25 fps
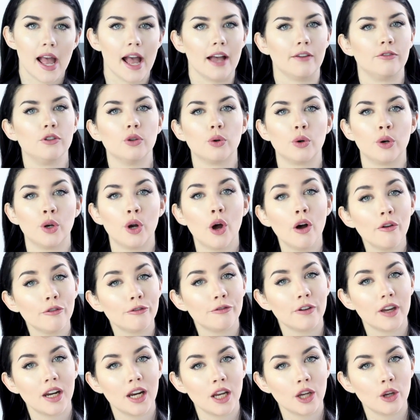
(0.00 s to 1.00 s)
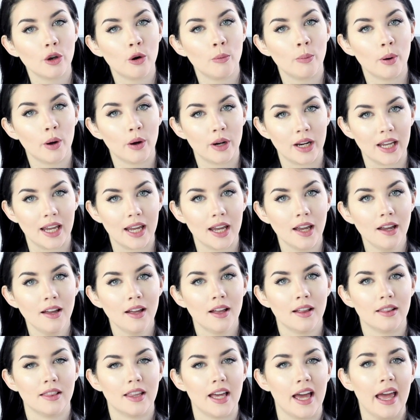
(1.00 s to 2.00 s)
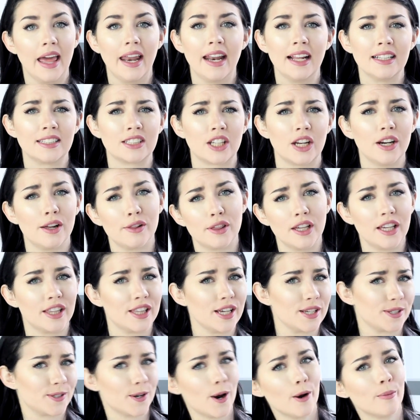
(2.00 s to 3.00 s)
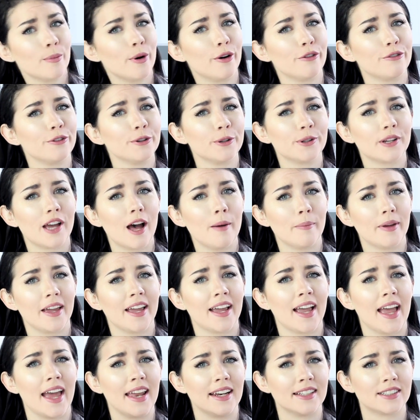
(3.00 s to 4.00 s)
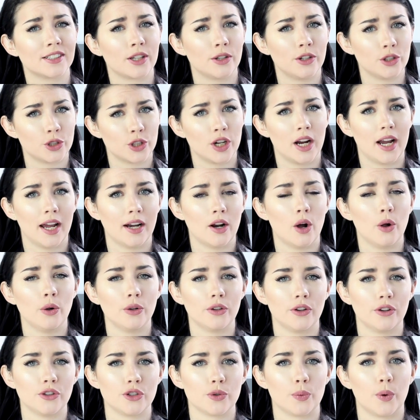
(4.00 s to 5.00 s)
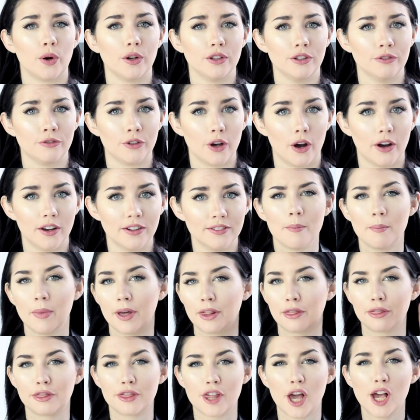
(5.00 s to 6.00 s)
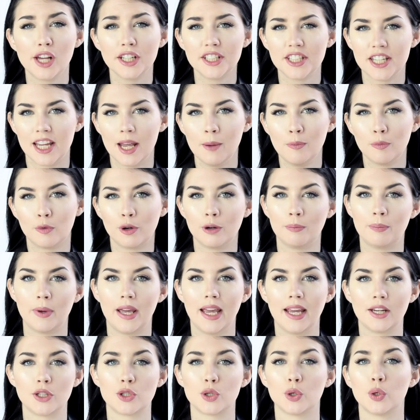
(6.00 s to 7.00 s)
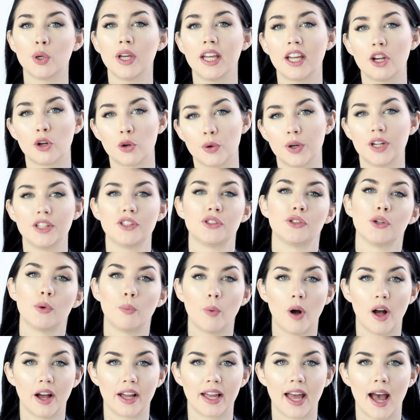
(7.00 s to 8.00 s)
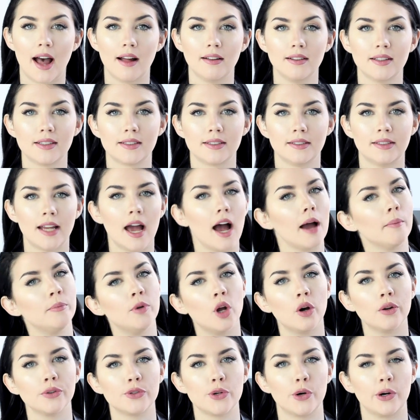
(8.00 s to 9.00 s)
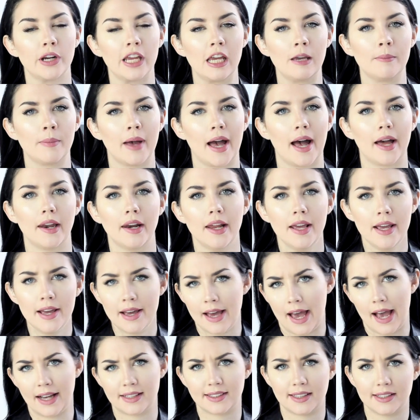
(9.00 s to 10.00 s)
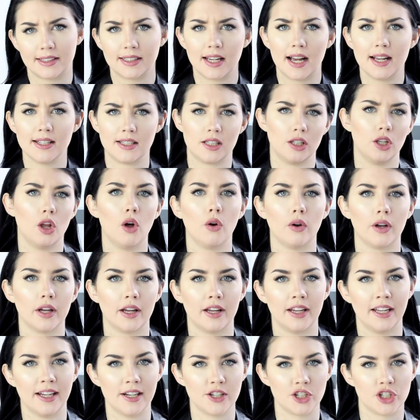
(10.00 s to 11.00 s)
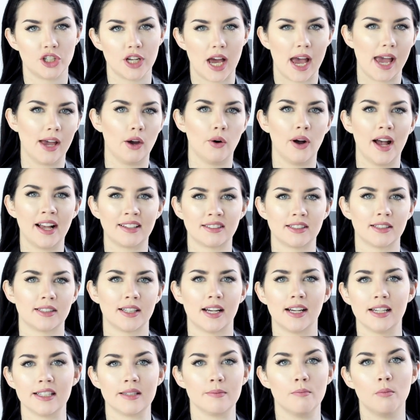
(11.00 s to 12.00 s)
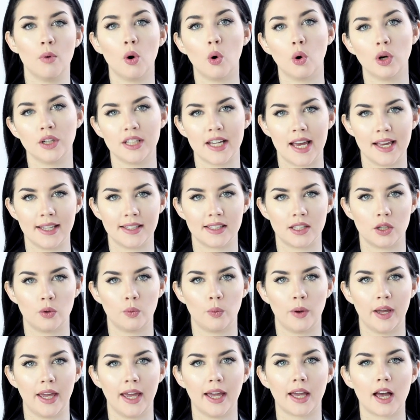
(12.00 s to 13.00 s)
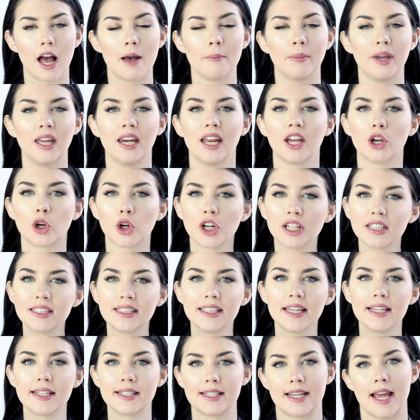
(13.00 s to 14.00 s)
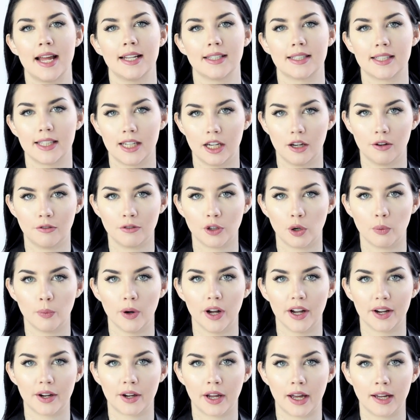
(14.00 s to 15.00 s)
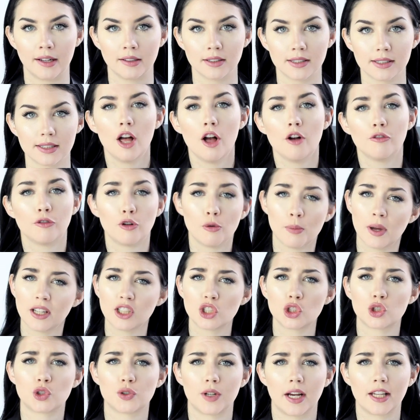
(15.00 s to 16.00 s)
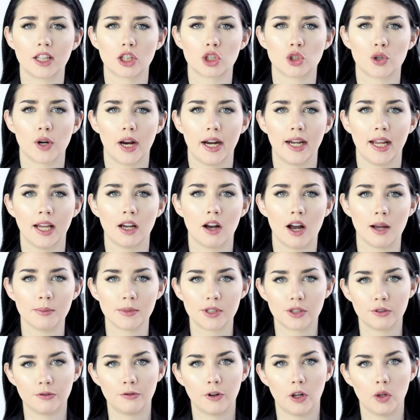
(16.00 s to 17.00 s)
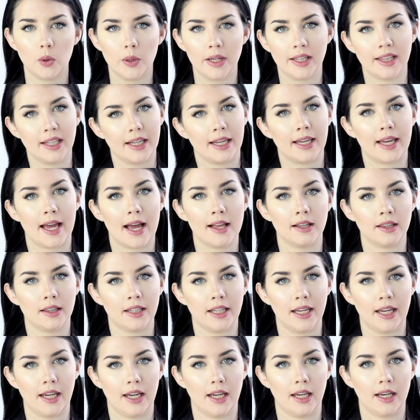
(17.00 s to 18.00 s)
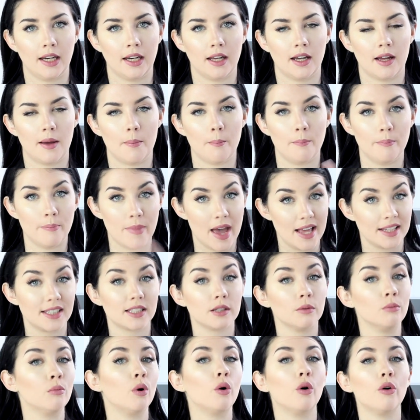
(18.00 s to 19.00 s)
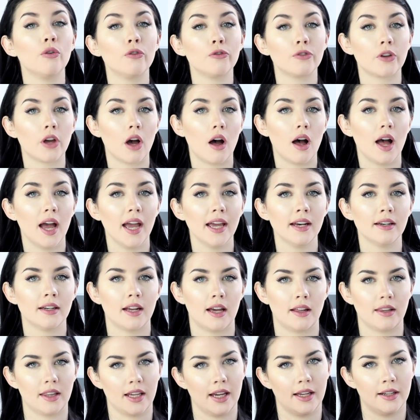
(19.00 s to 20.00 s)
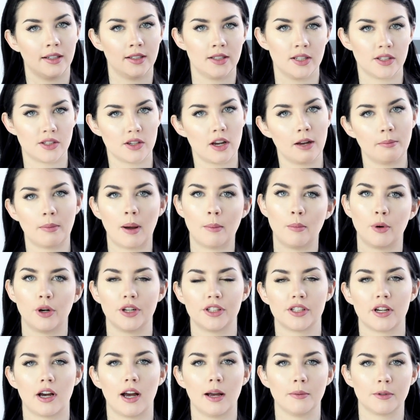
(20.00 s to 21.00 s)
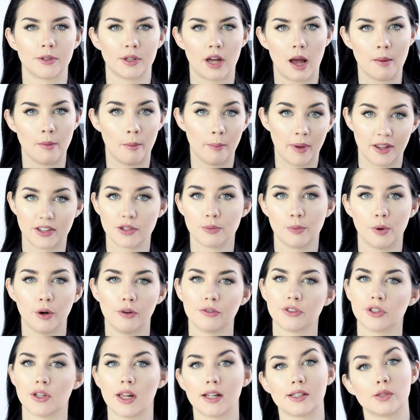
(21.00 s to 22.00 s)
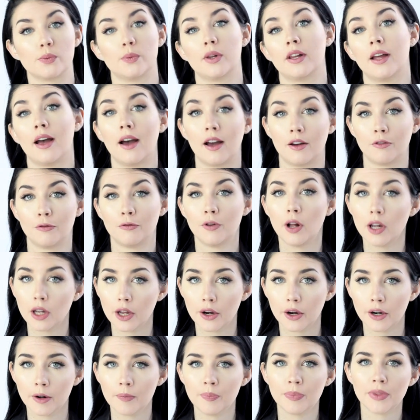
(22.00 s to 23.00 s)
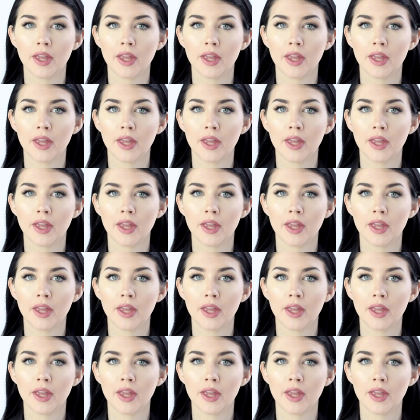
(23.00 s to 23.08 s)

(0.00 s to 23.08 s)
If you're not feeding your body, then it's going to think there's no more food coming and it's going to try and hold on to what you've got. My third tip would be to increase your workouts. Now, I'm not talking about exercise longer each day or exercise more days in a week. I mean, increase the intensity of your workouts. For my strength training, I'm still following the Get Lean Mesomorph guide. Now, they're designed by body types, so I'm a mesomorph, so that's the one that I follow.